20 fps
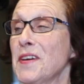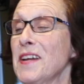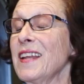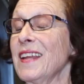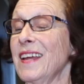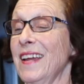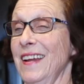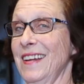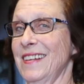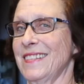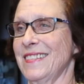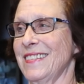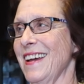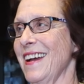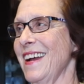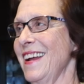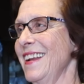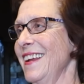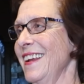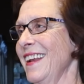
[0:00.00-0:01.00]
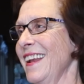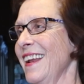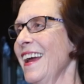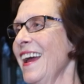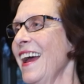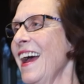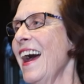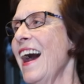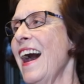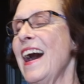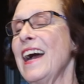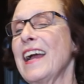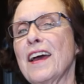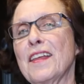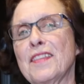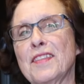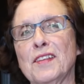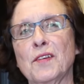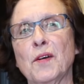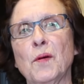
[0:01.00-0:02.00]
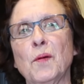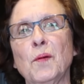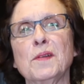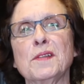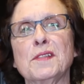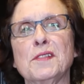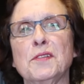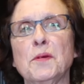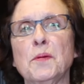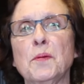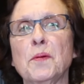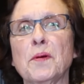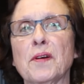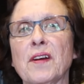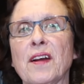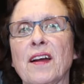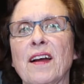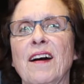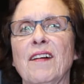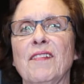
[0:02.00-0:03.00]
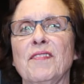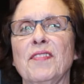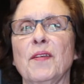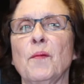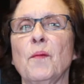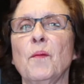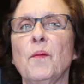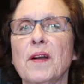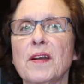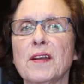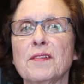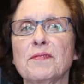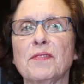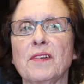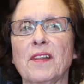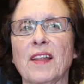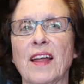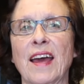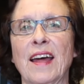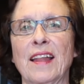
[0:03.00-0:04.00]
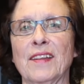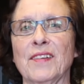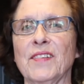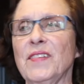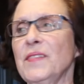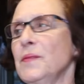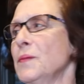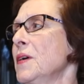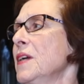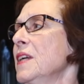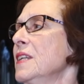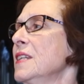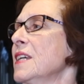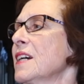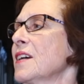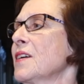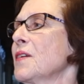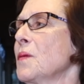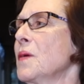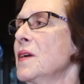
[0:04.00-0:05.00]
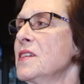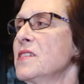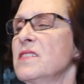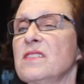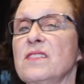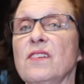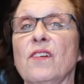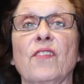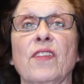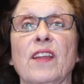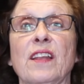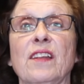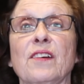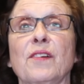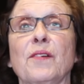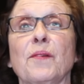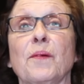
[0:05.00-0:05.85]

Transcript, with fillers: really excited. I got this whole tour of the wonderful Halloween decorations. Oh, they look